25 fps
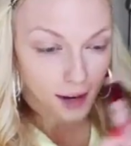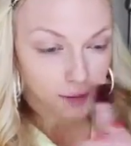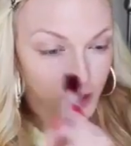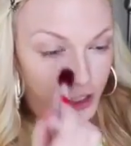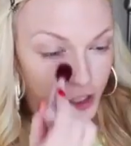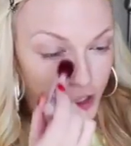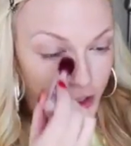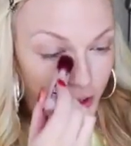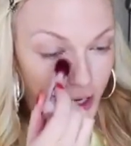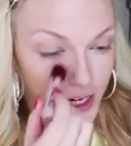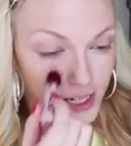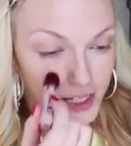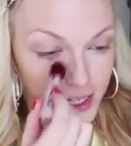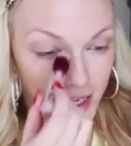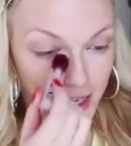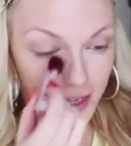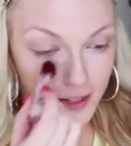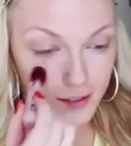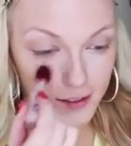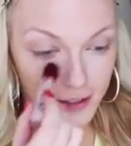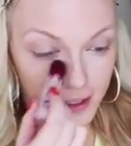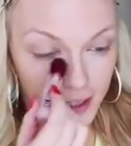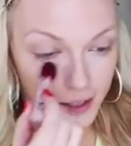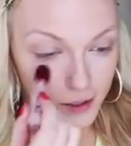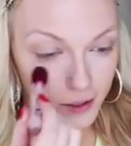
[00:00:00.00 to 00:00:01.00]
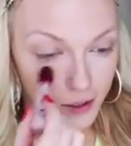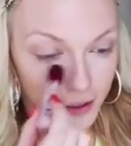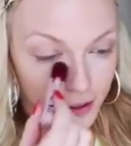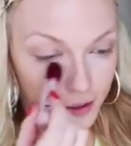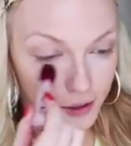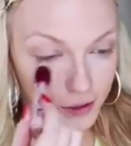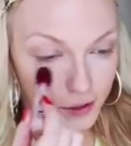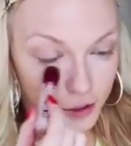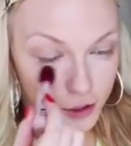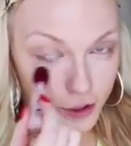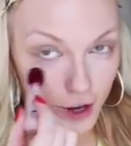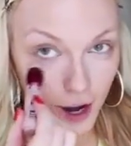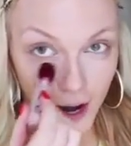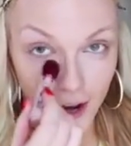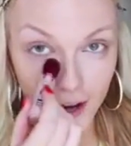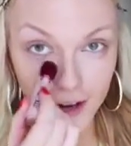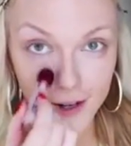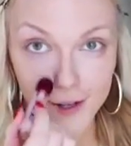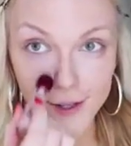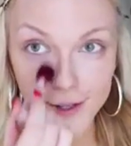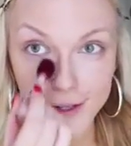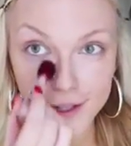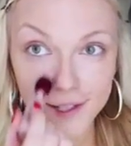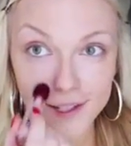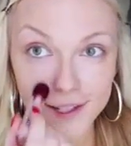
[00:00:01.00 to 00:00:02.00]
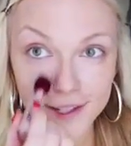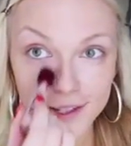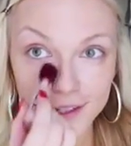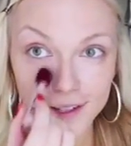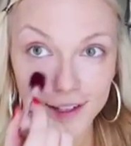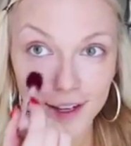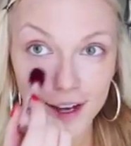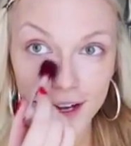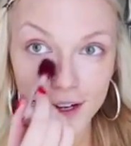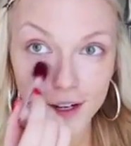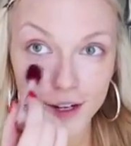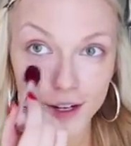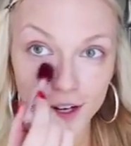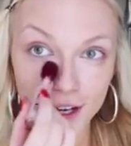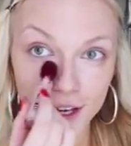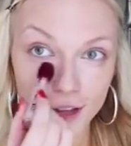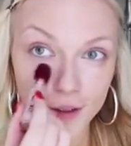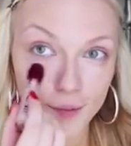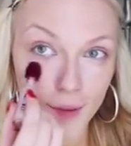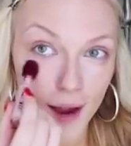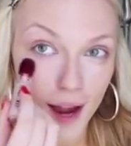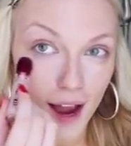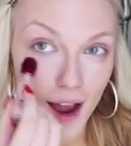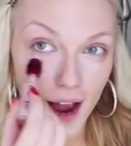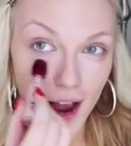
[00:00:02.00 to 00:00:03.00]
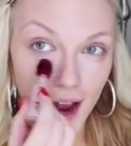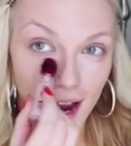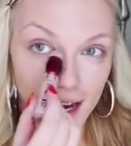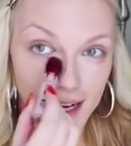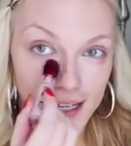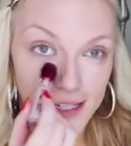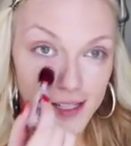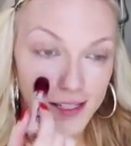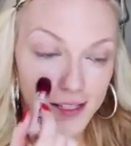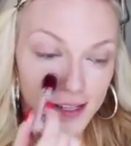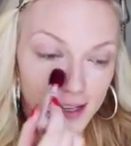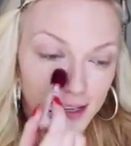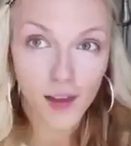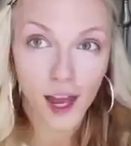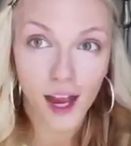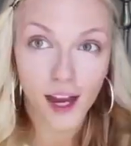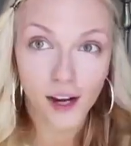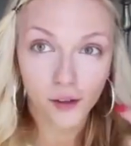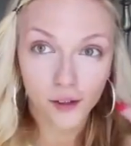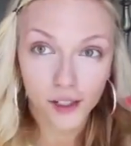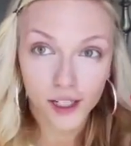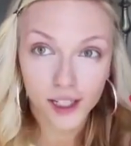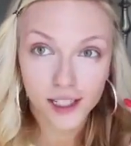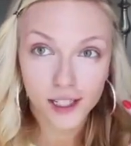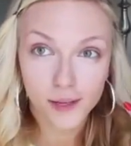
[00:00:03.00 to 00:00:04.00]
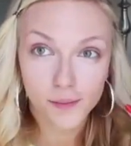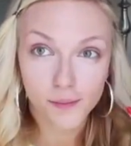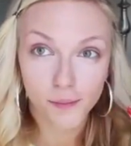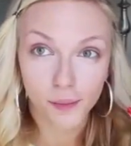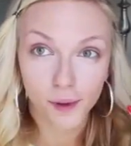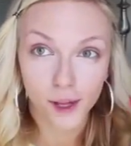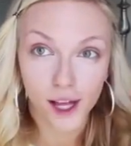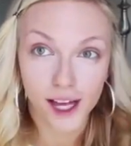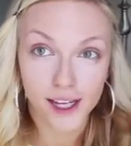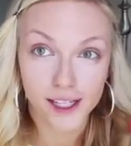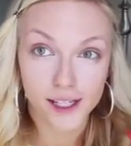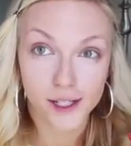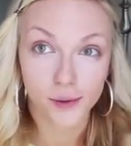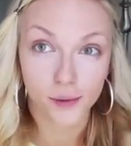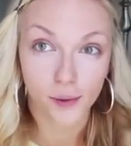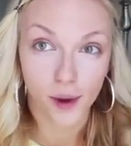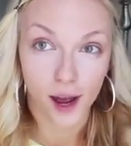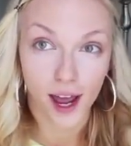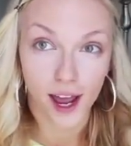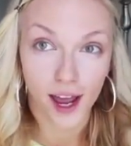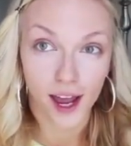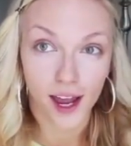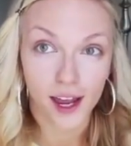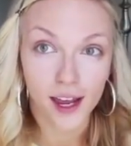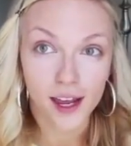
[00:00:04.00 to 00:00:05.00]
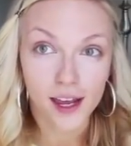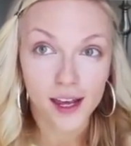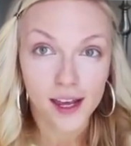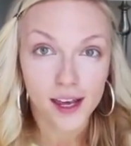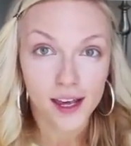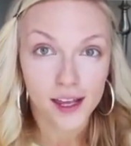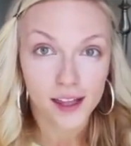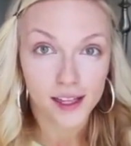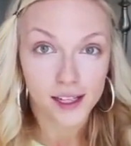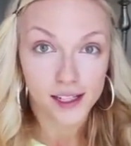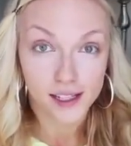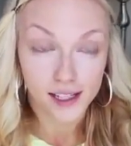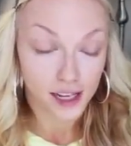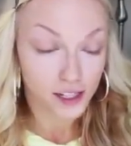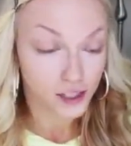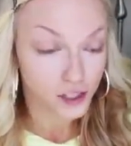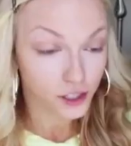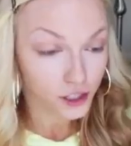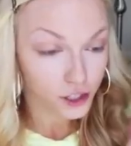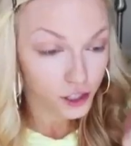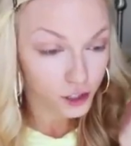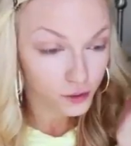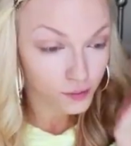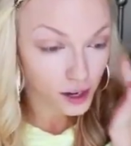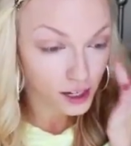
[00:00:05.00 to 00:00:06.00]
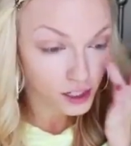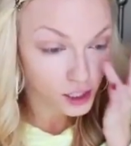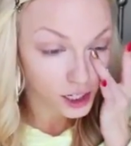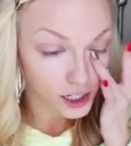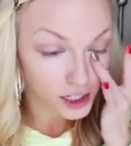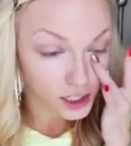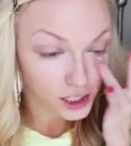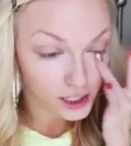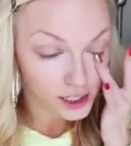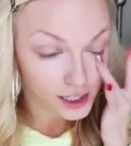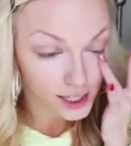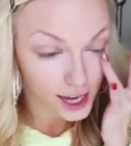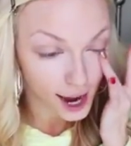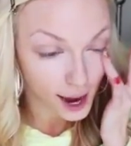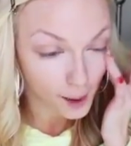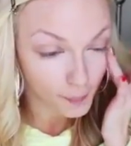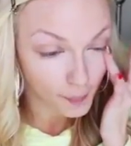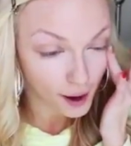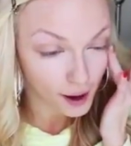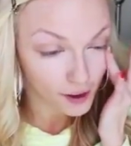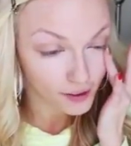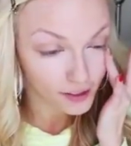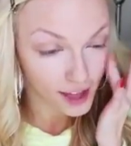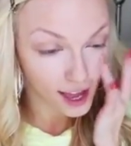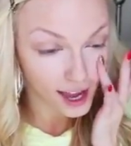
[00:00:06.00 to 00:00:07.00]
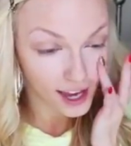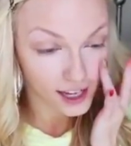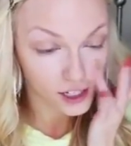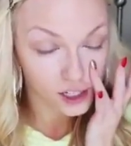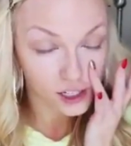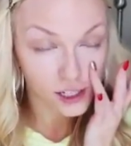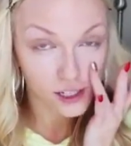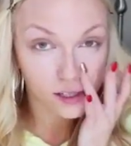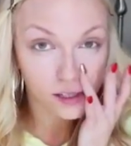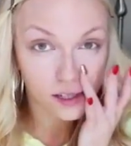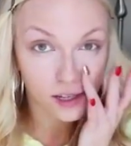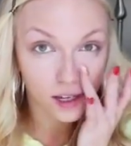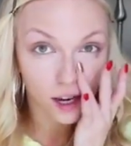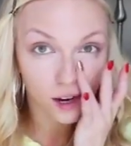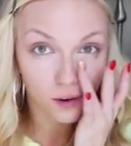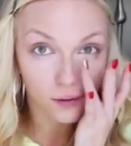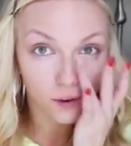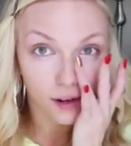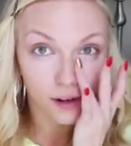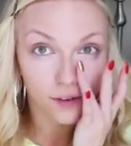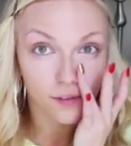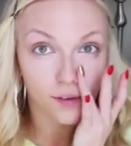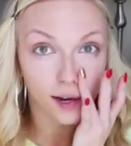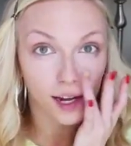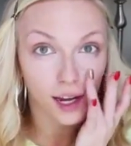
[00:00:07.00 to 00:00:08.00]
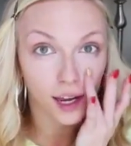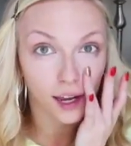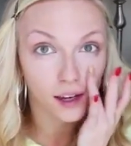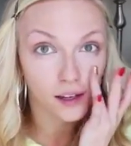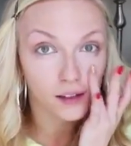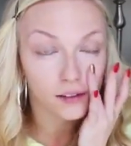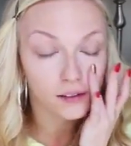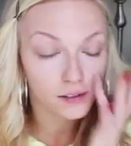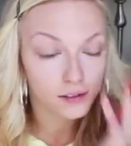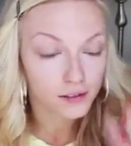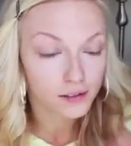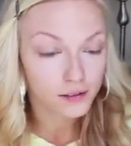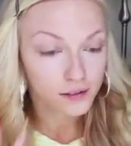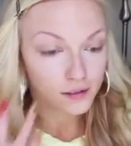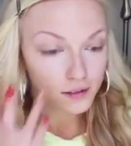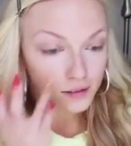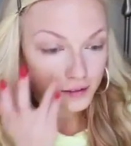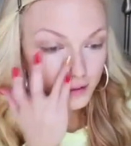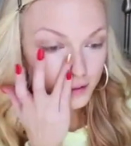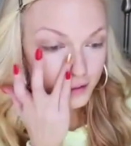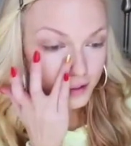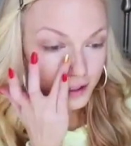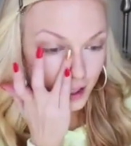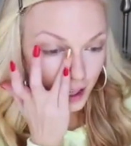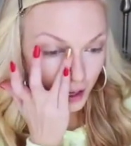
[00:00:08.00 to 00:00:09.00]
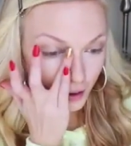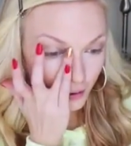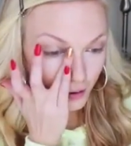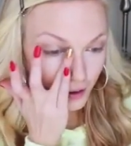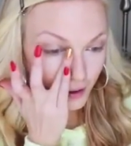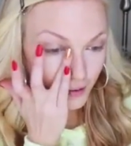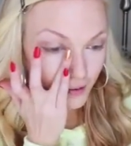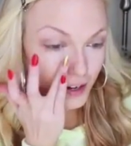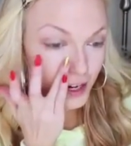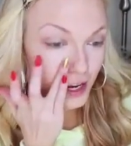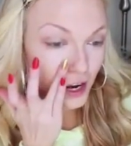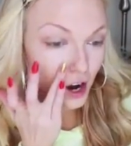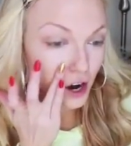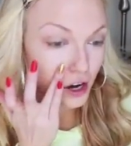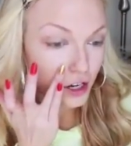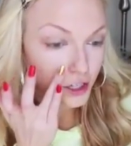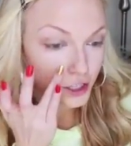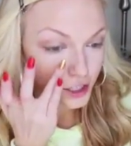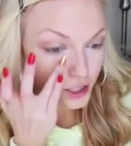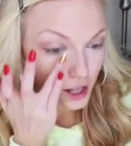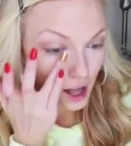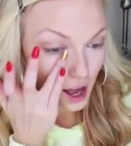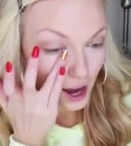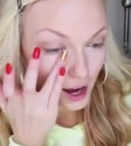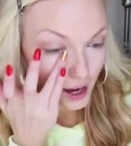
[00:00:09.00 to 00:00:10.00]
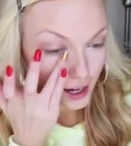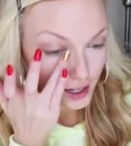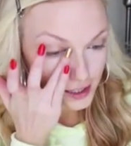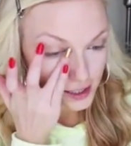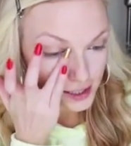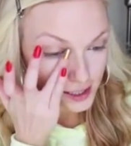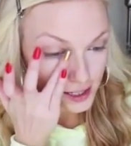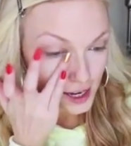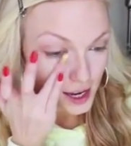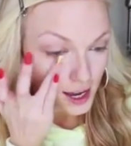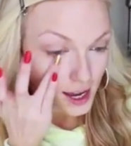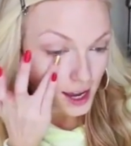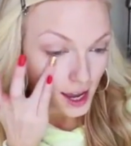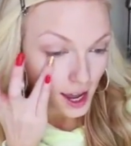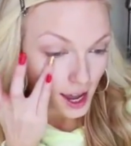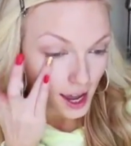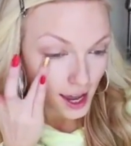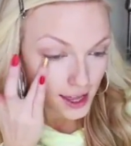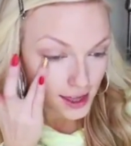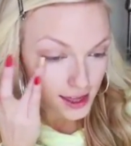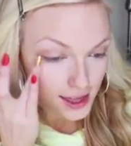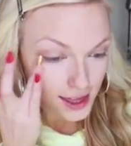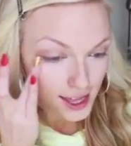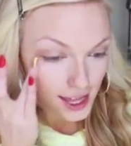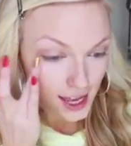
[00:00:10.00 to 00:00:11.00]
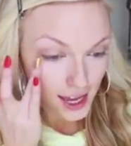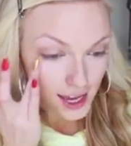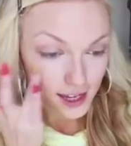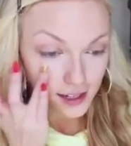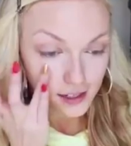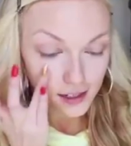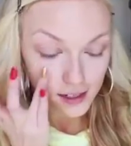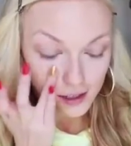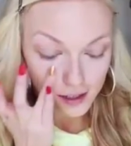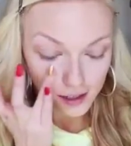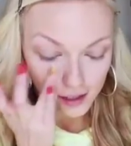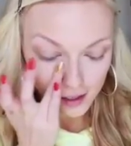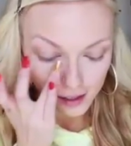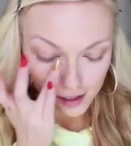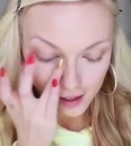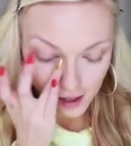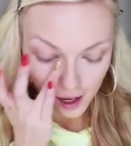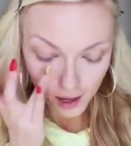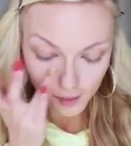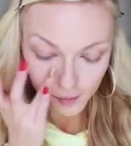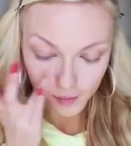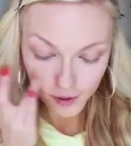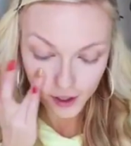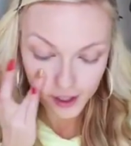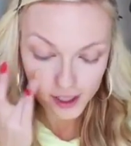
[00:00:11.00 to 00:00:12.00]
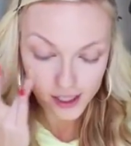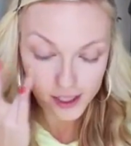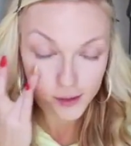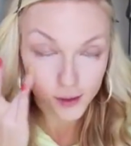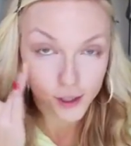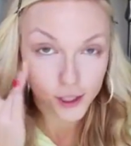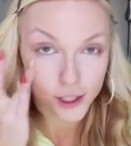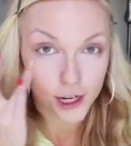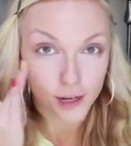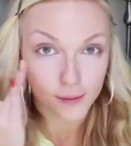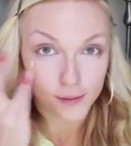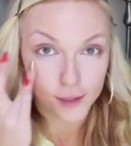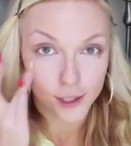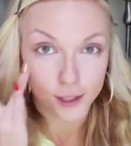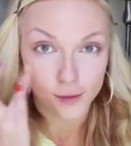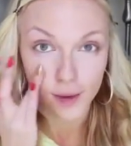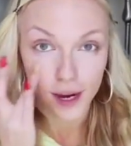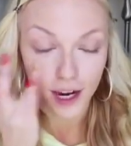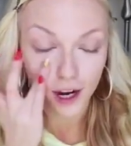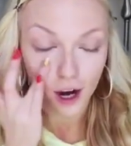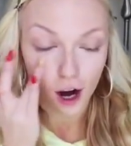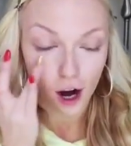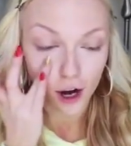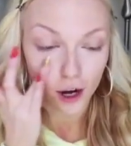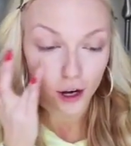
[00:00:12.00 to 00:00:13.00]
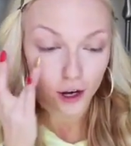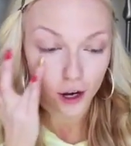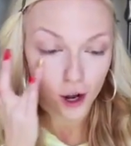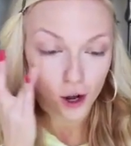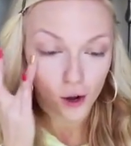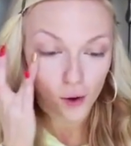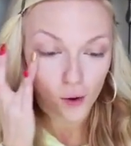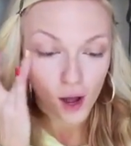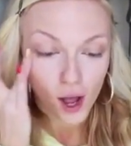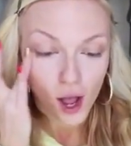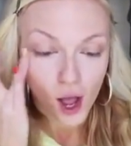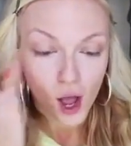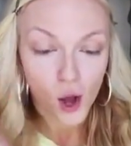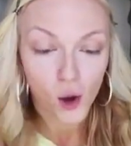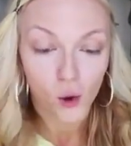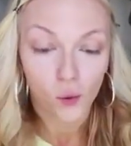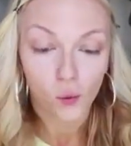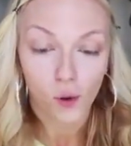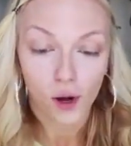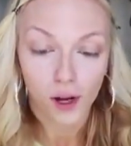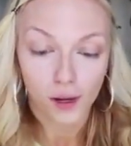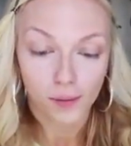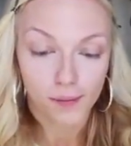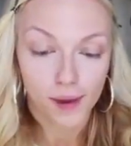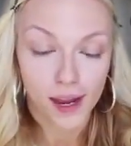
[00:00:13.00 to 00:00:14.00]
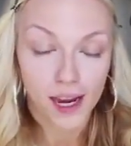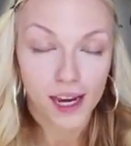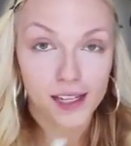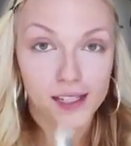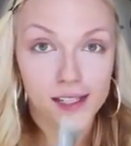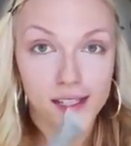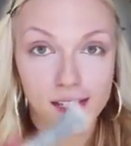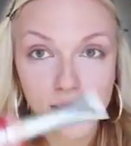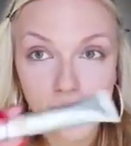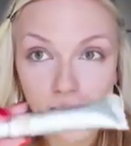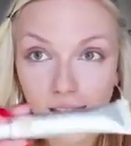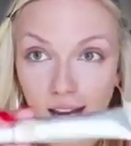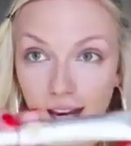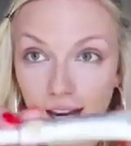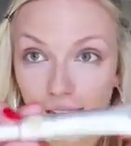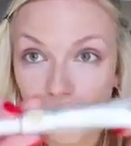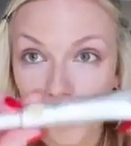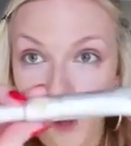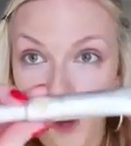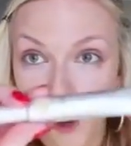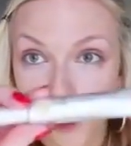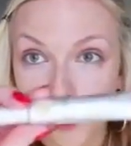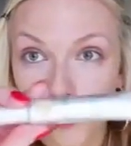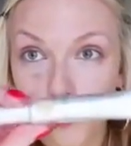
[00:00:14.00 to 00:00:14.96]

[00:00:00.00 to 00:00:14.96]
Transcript: And I'm just tracing little triangles underneath my eyes. I don't like to blend away the center too much. I just tap out the edges to get rid of any harsh lines. And then I'm going to switch up to my Cargo One Base in